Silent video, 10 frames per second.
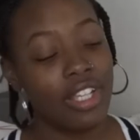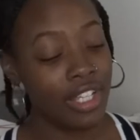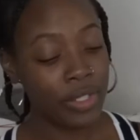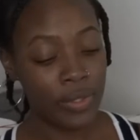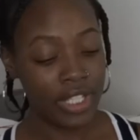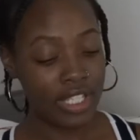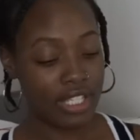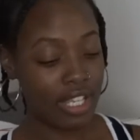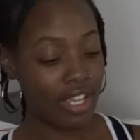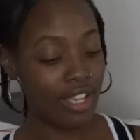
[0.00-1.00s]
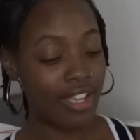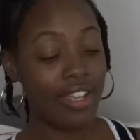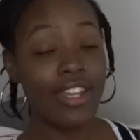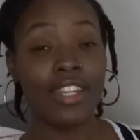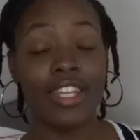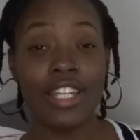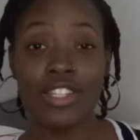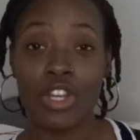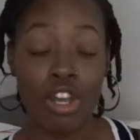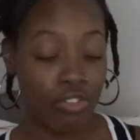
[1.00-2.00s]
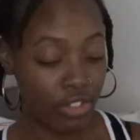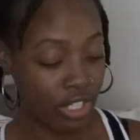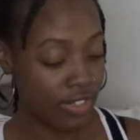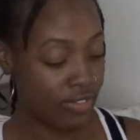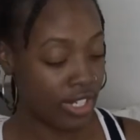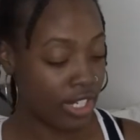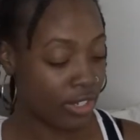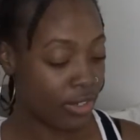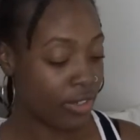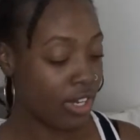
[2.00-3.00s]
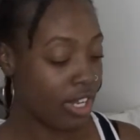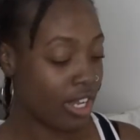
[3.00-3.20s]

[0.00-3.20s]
anyways, that is all for this video.